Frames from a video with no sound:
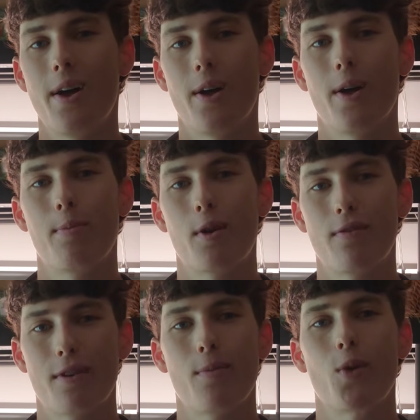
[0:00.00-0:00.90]
all
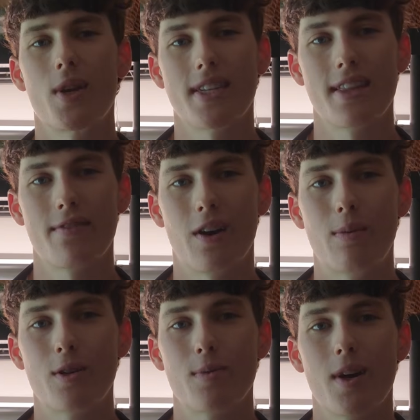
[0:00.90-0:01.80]
perfect mornings at the
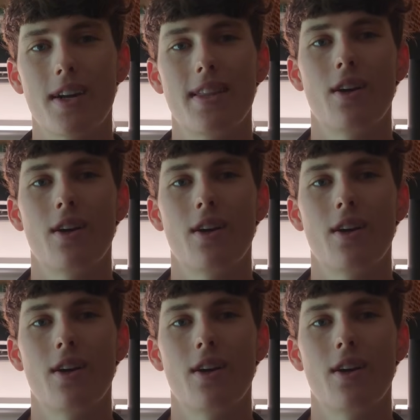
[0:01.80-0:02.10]
farmer's market.